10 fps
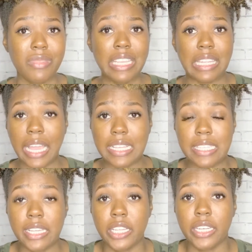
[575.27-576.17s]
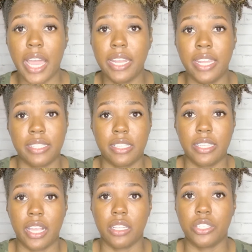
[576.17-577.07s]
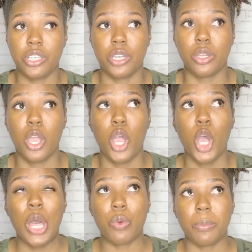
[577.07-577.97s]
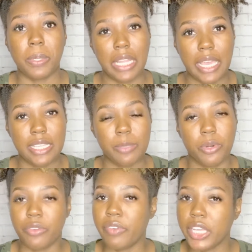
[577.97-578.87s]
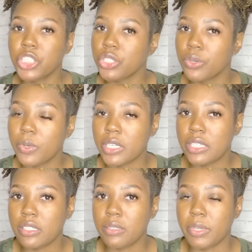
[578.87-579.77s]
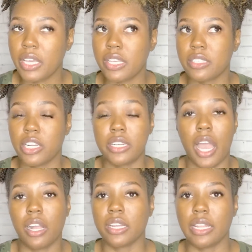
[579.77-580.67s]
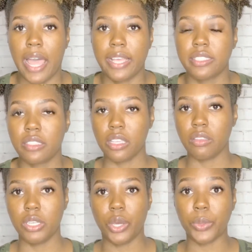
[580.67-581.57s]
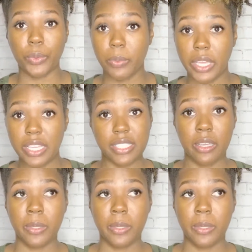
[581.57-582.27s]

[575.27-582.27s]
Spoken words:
like I said, they're not necessarily to replace professional ones because they're not going to last, you know, 3 weeks.